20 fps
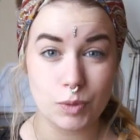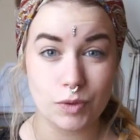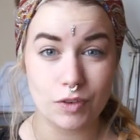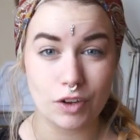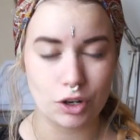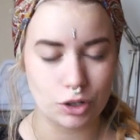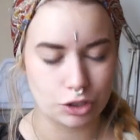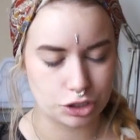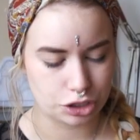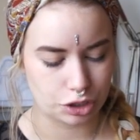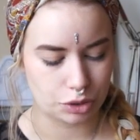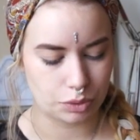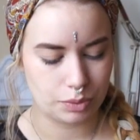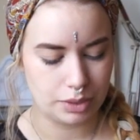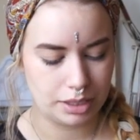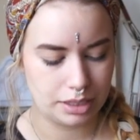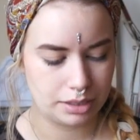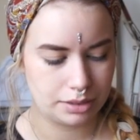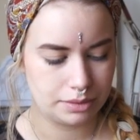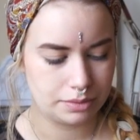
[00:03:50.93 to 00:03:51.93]
Along, shall we?
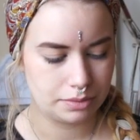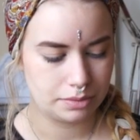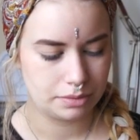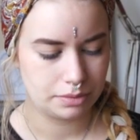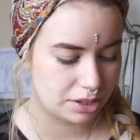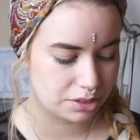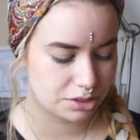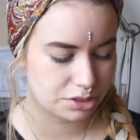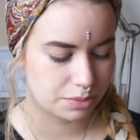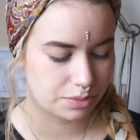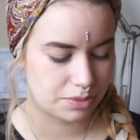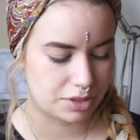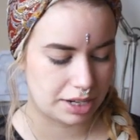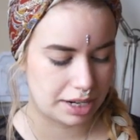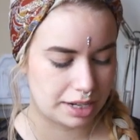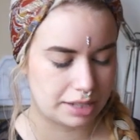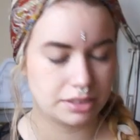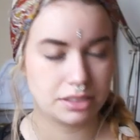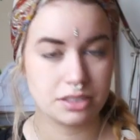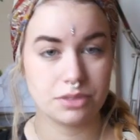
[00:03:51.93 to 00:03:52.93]
Got something
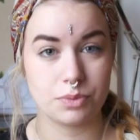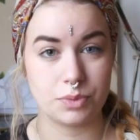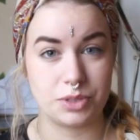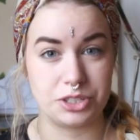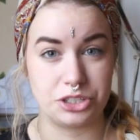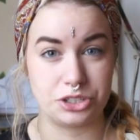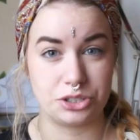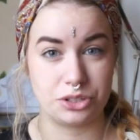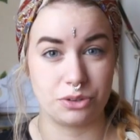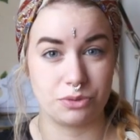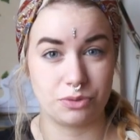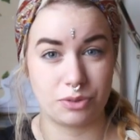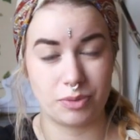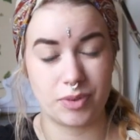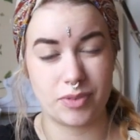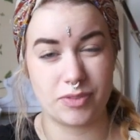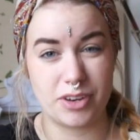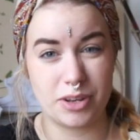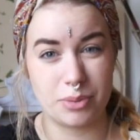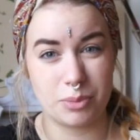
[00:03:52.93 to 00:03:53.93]
else which is not from
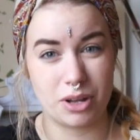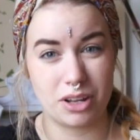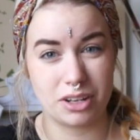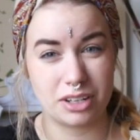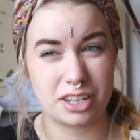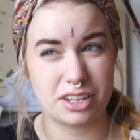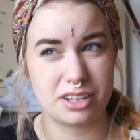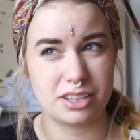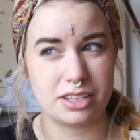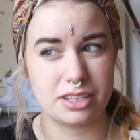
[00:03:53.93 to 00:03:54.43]
the flea market.